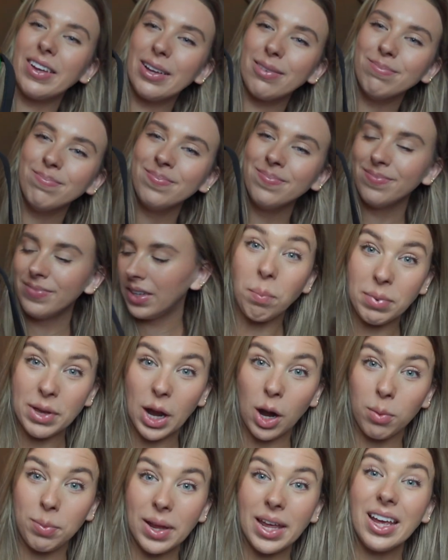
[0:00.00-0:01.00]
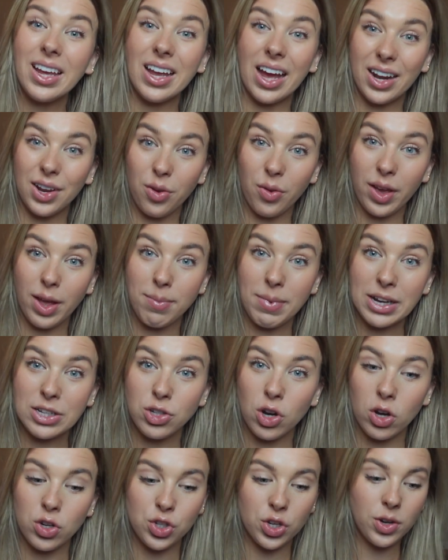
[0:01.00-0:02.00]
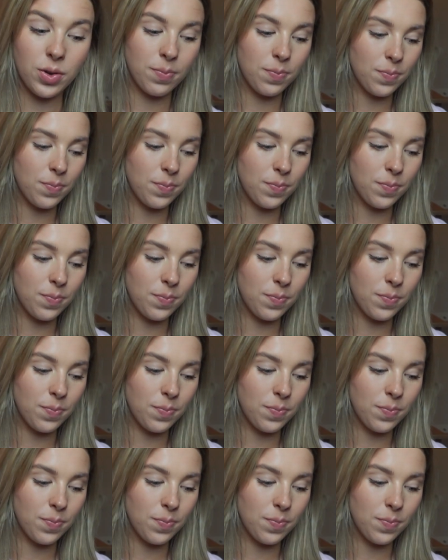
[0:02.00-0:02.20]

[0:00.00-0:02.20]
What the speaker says: him. BRB, gotta go get my charger.